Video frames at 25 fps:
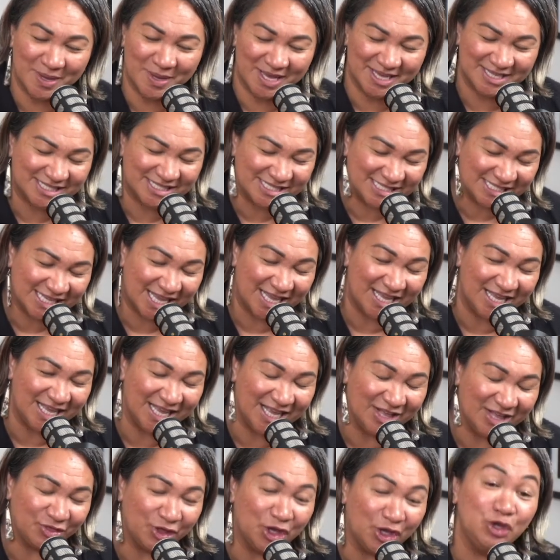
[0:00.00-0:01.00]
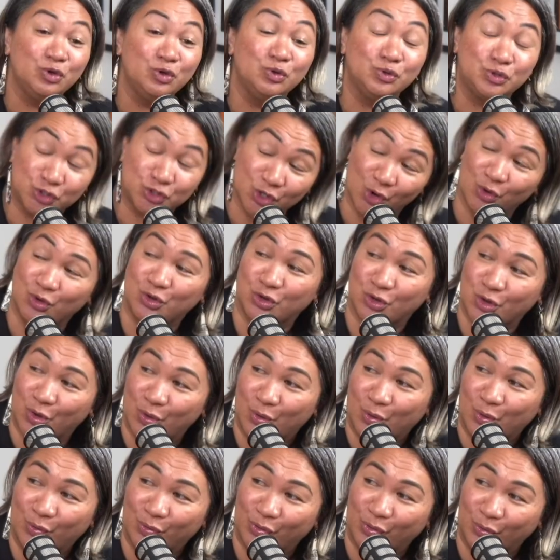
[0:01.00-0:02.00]
a saying that you don't know
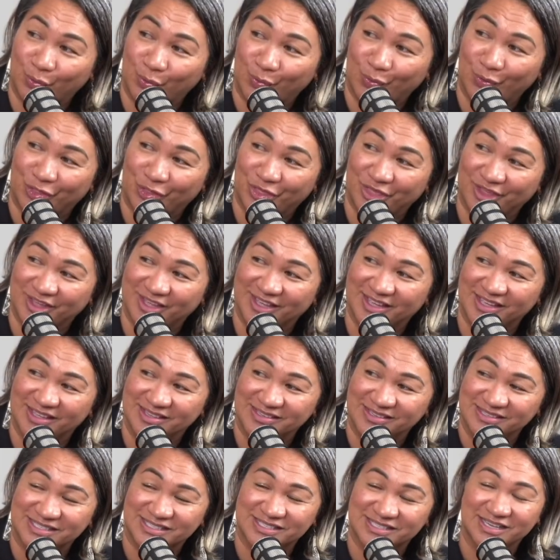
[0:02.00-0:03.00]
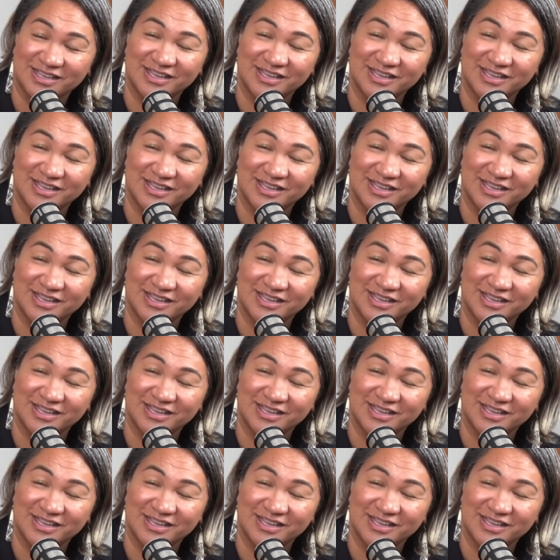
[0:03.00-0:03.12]
who the author is.